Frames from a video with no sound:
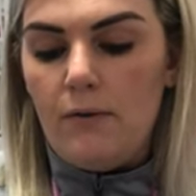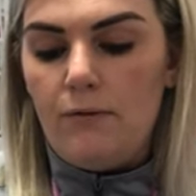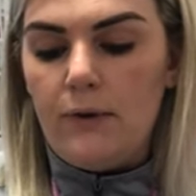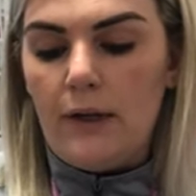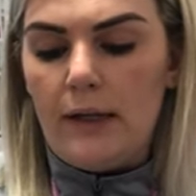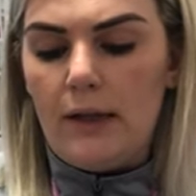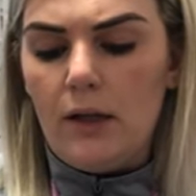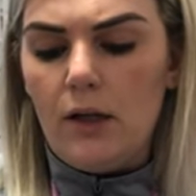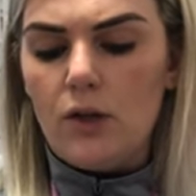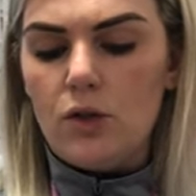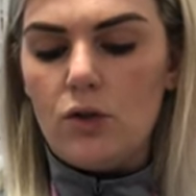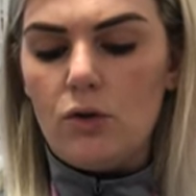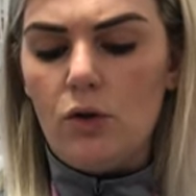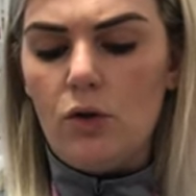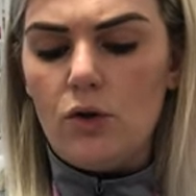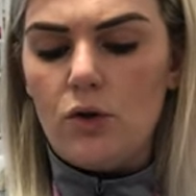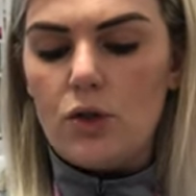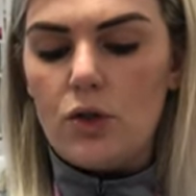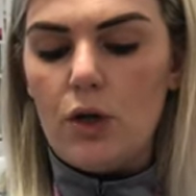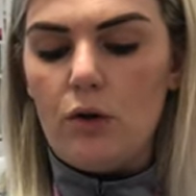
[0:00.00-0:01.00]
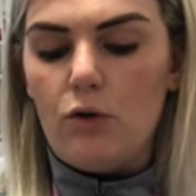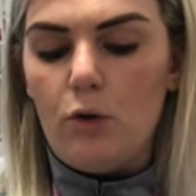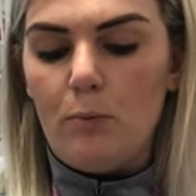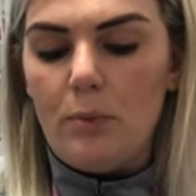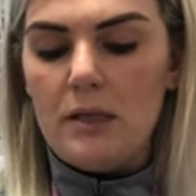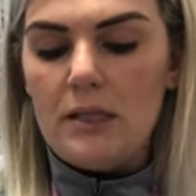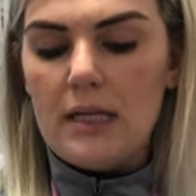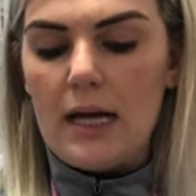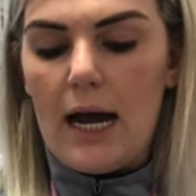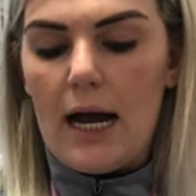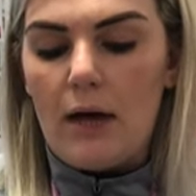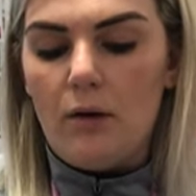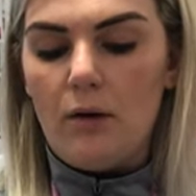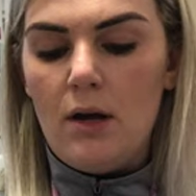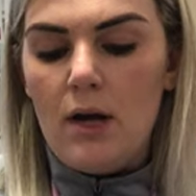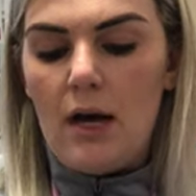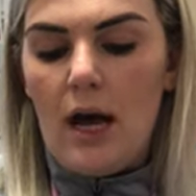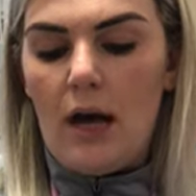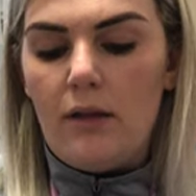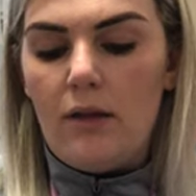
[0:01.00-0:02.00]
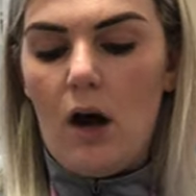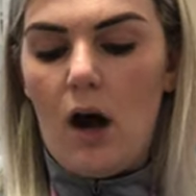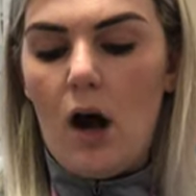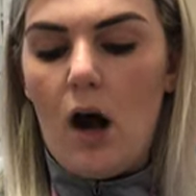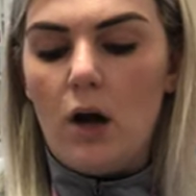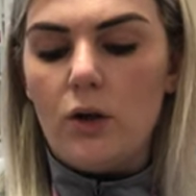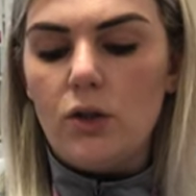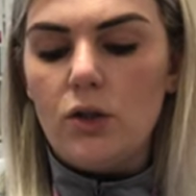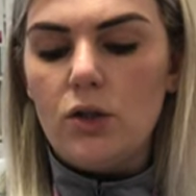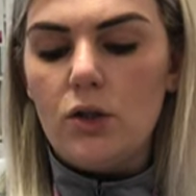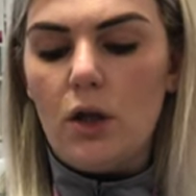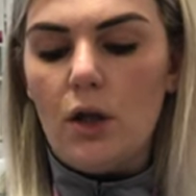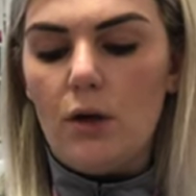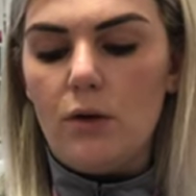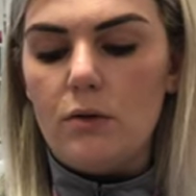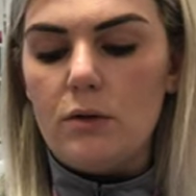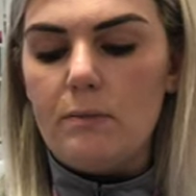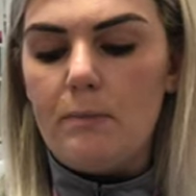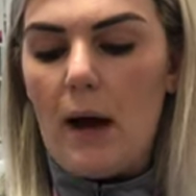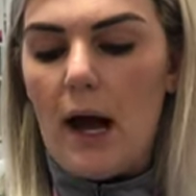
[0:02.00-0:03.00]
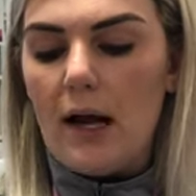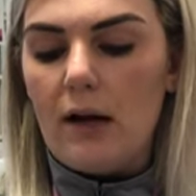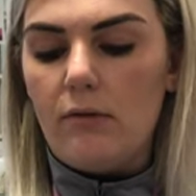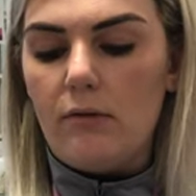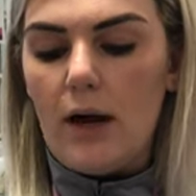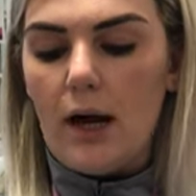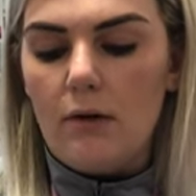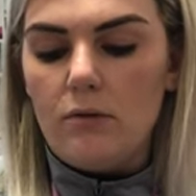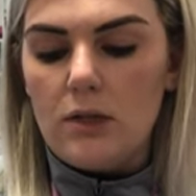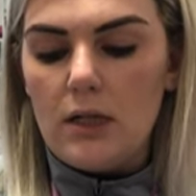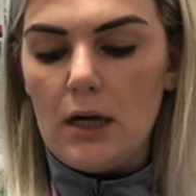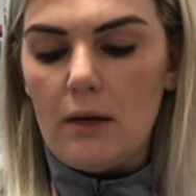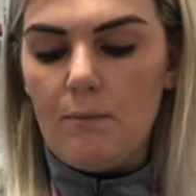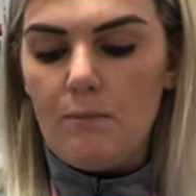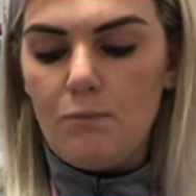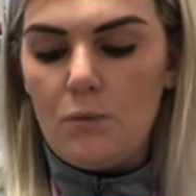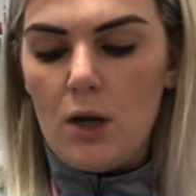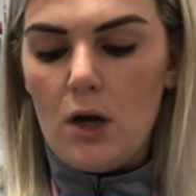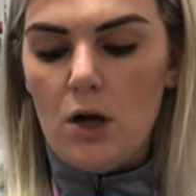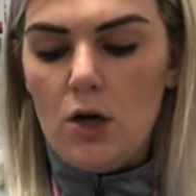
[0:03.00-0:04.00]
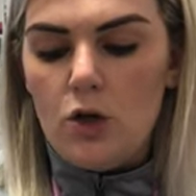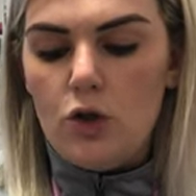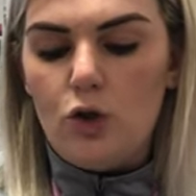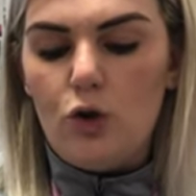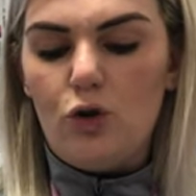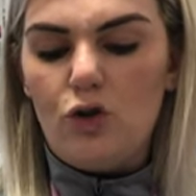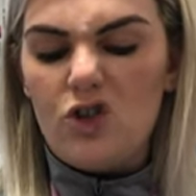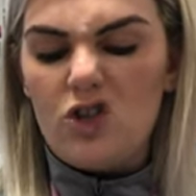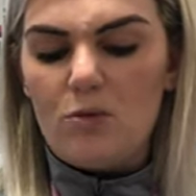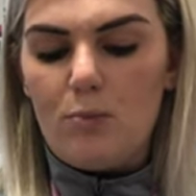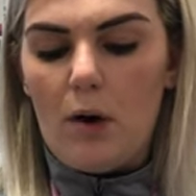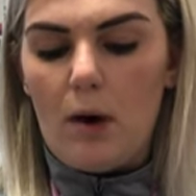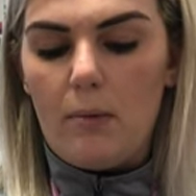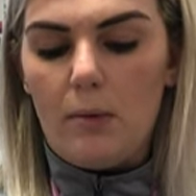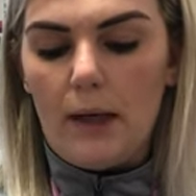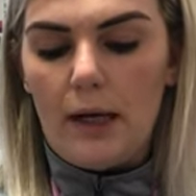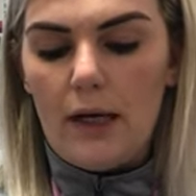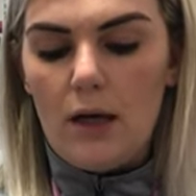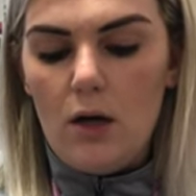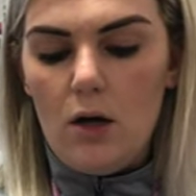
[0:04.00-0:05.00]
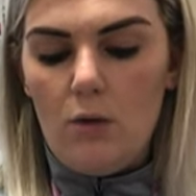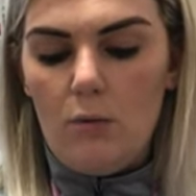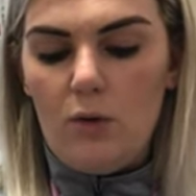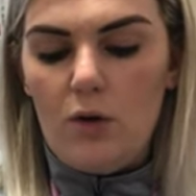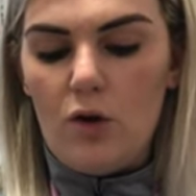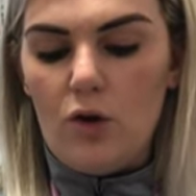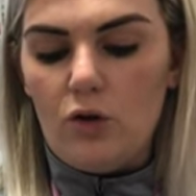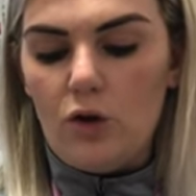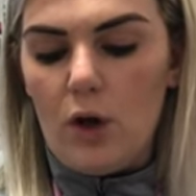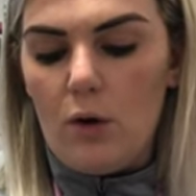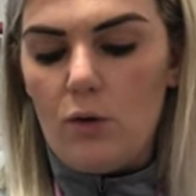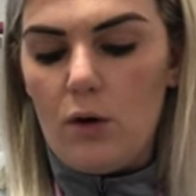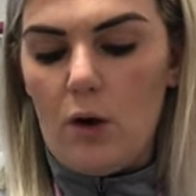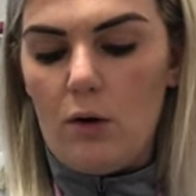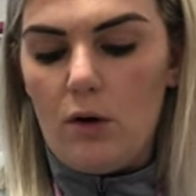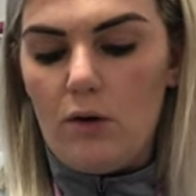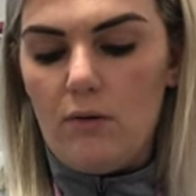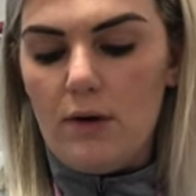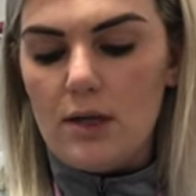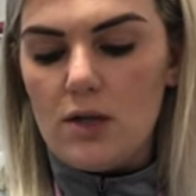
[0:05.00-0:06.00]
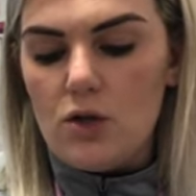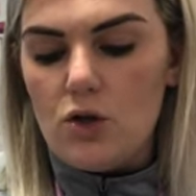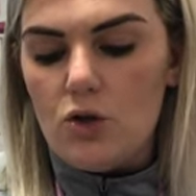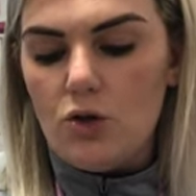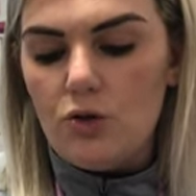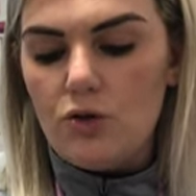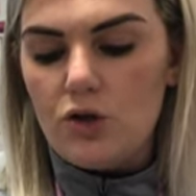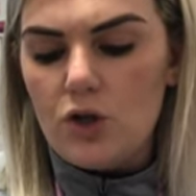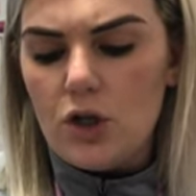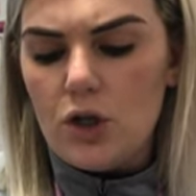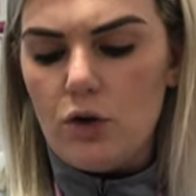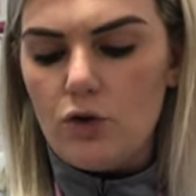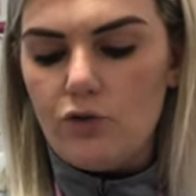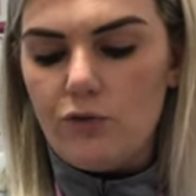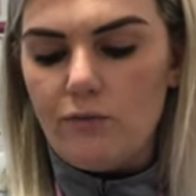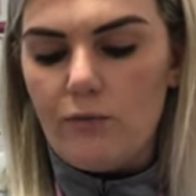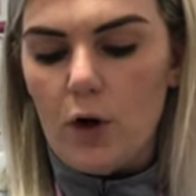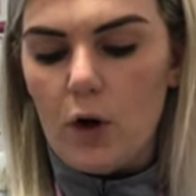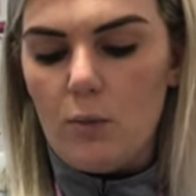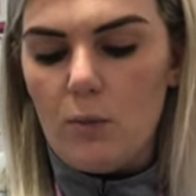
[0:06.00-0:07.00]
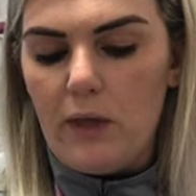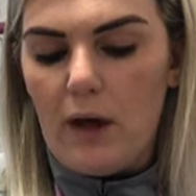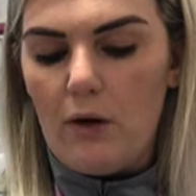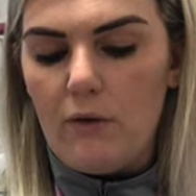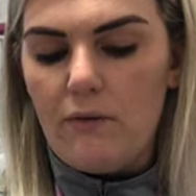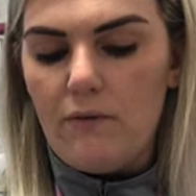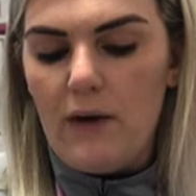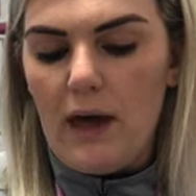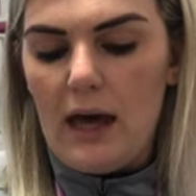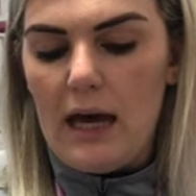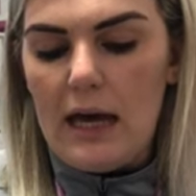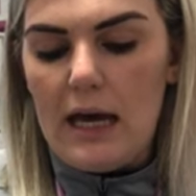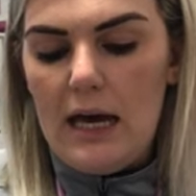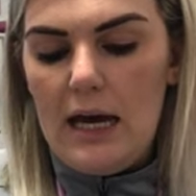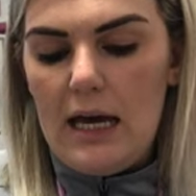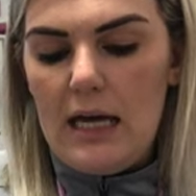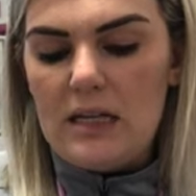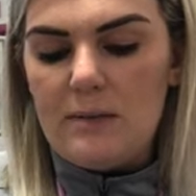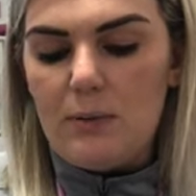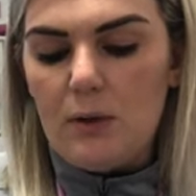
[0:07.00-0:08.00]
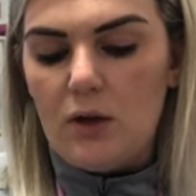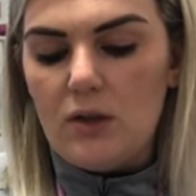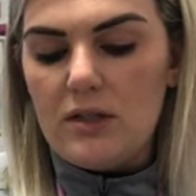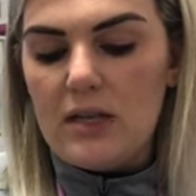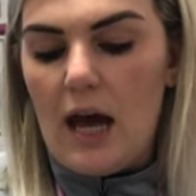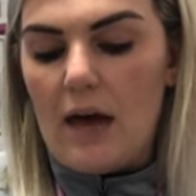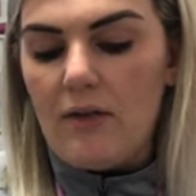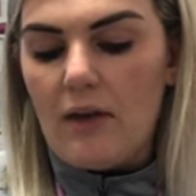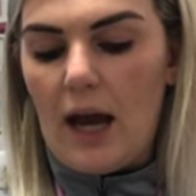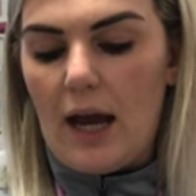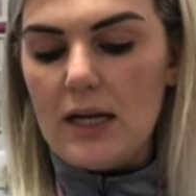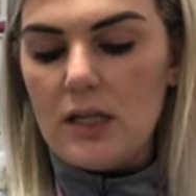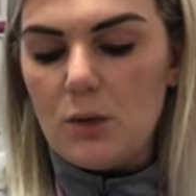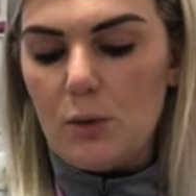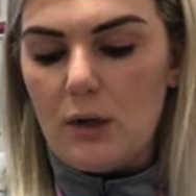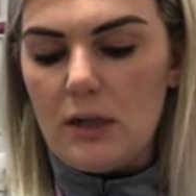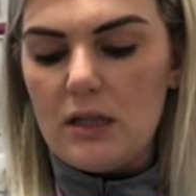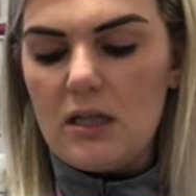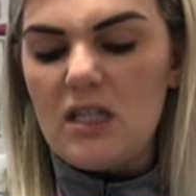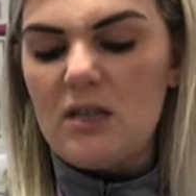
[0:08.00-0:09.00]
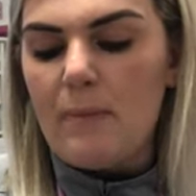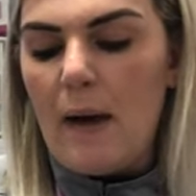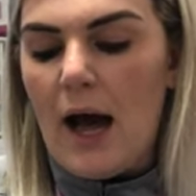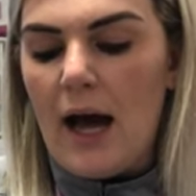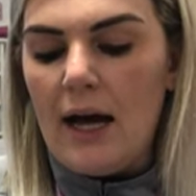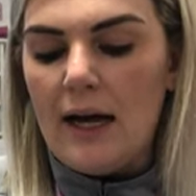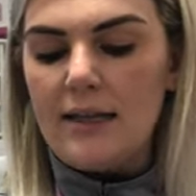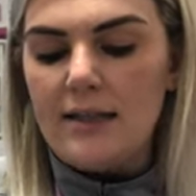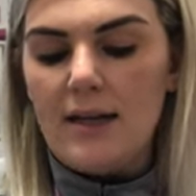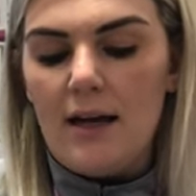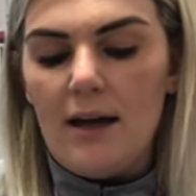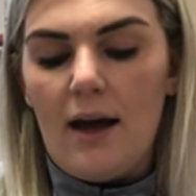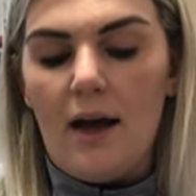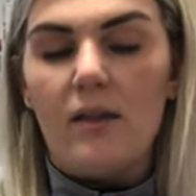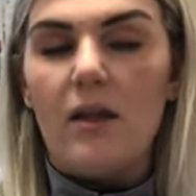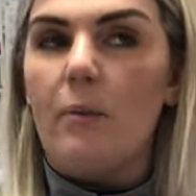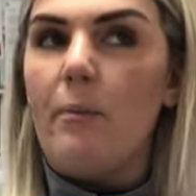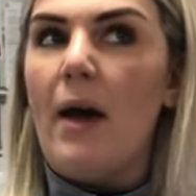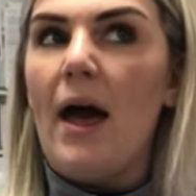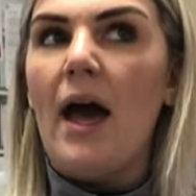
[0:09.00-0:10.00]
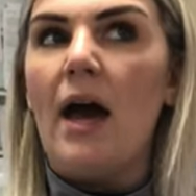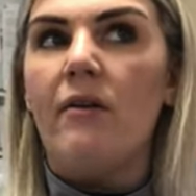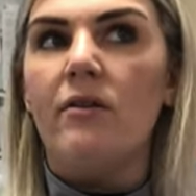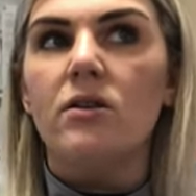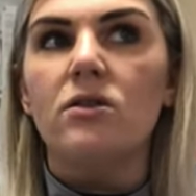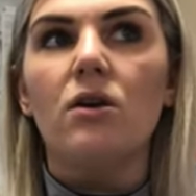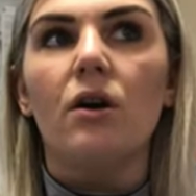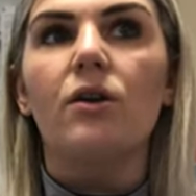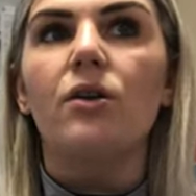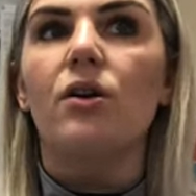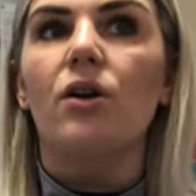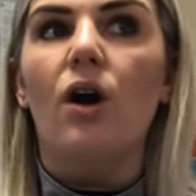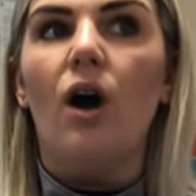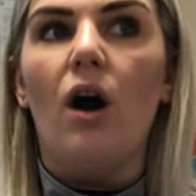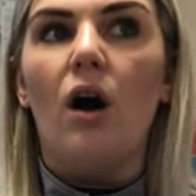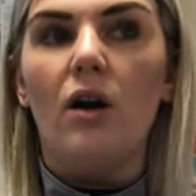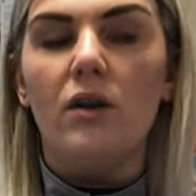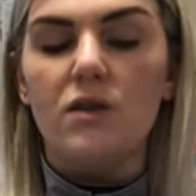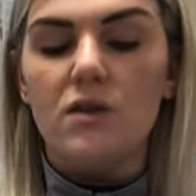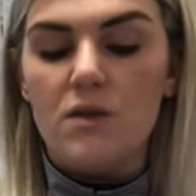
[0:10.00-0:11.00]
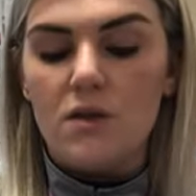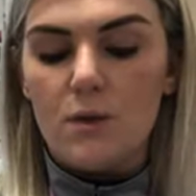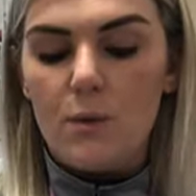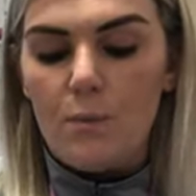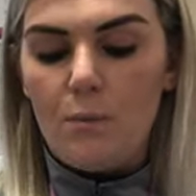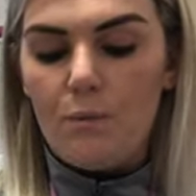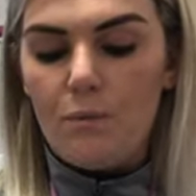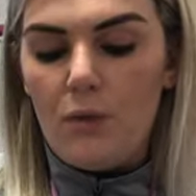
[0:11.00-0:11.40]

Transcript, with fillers: Flint looked her up and down, and the hardness closed back around him. Tusk, probably. We all know the only reason Tusk children roam without fear is because they're the Ice Queen's spies and their parents are her guards.